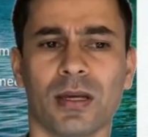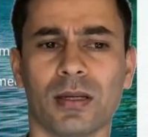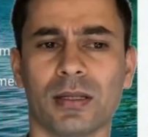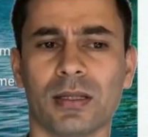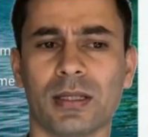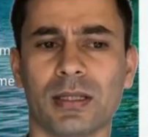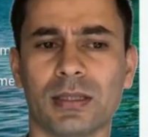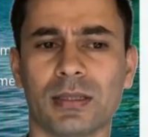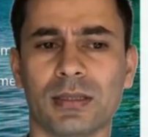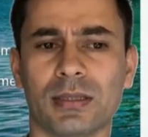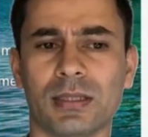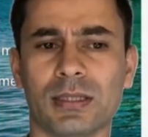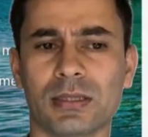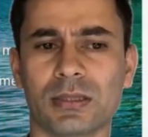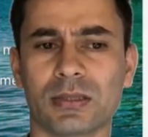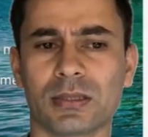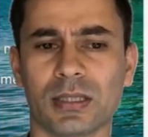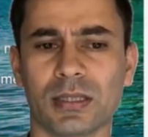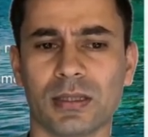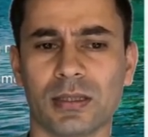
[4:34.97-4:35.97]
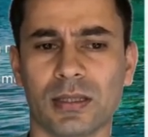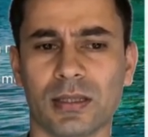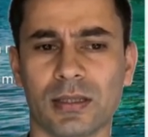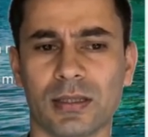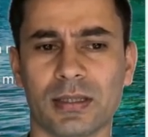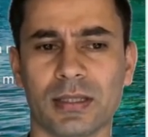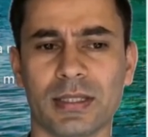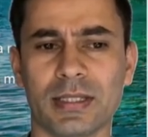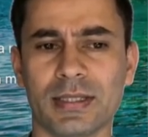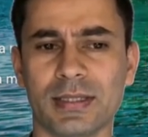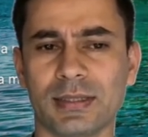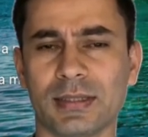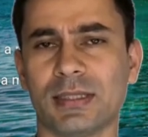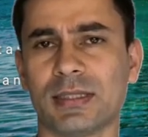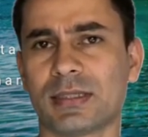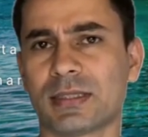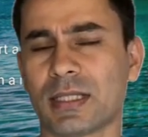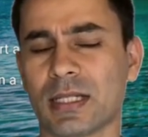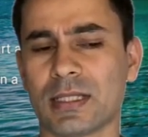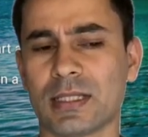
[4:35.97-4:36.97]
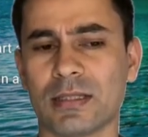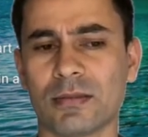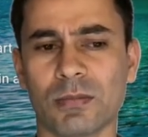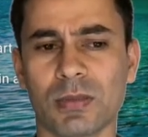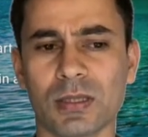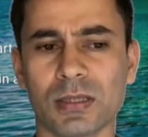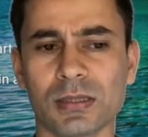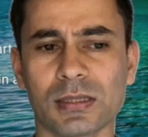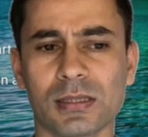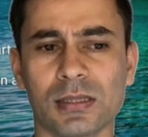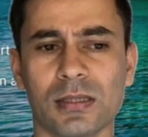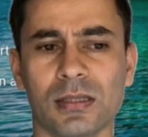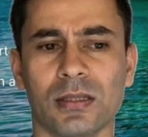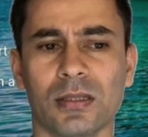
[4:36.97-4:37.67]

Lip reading: And this is inside inbox,